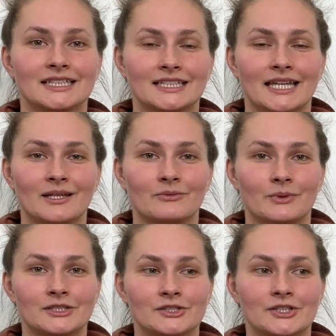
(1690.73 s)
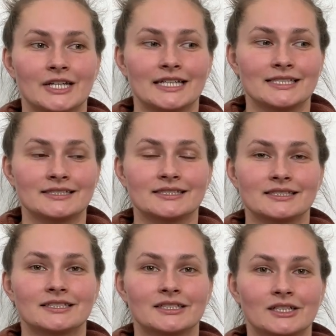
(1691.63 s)
The end of winter is
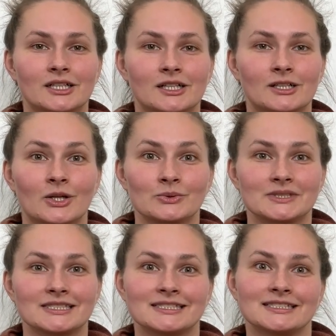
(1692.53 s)
close.